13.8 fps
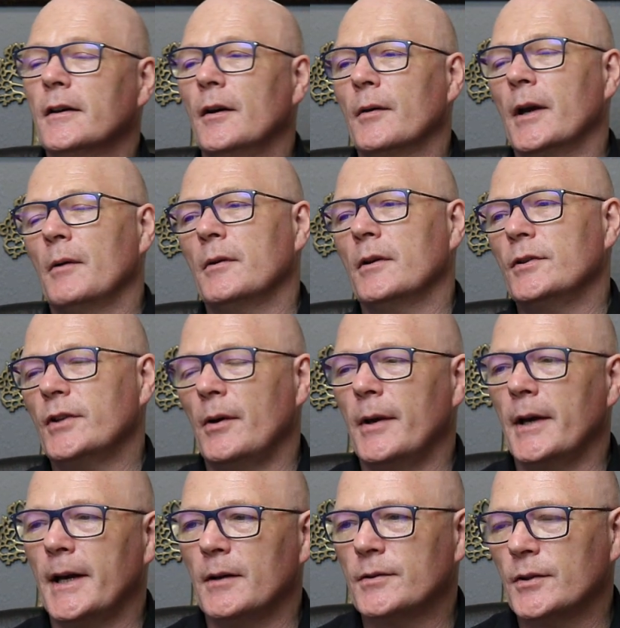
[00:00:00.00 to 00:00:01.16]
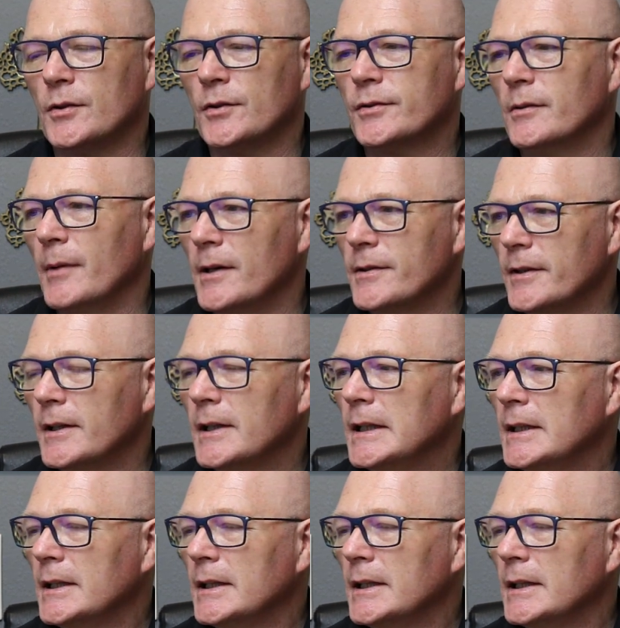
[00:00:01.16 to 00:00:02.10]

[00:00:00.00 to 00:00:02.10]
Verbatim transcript: Okay, I'm going to show you how to customize it.